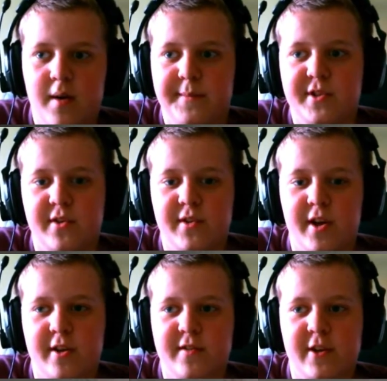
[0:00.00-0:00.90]
I'm certainly
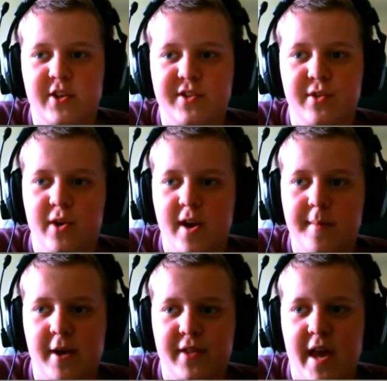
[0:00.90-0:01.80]
not feeling too great
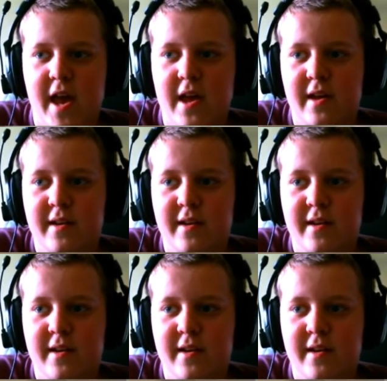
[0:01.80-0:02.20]
about that.